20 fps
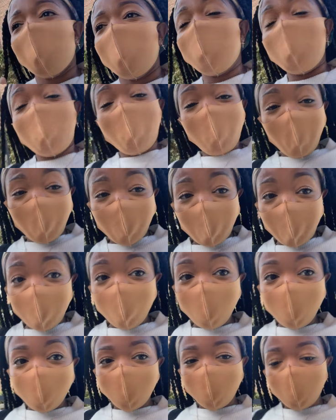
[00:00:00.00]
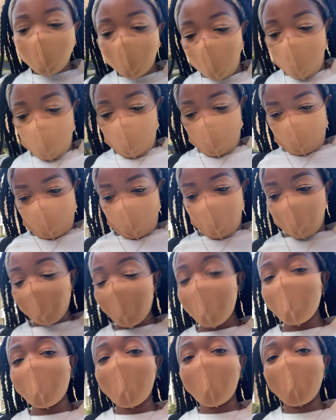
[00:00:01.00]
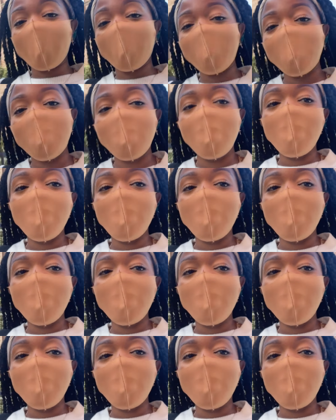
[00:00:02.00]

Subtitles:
But anyway, right now